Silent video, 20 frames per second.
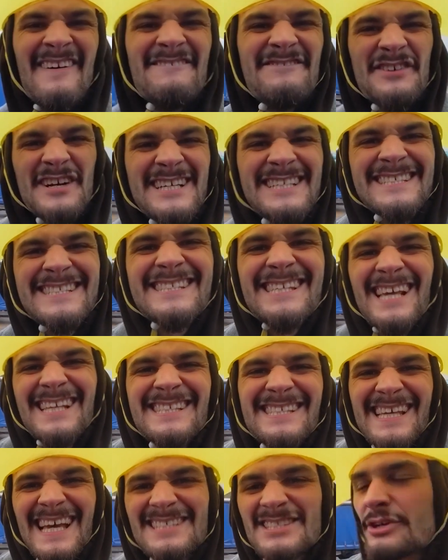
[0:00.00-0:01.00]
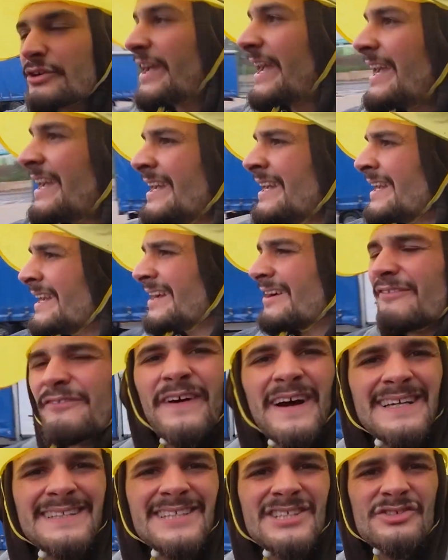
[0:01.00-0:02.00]
Fucking success, okay?
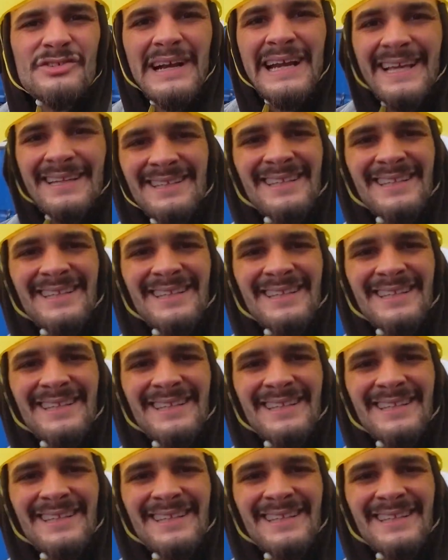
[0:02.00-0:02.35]
Fuck this rain,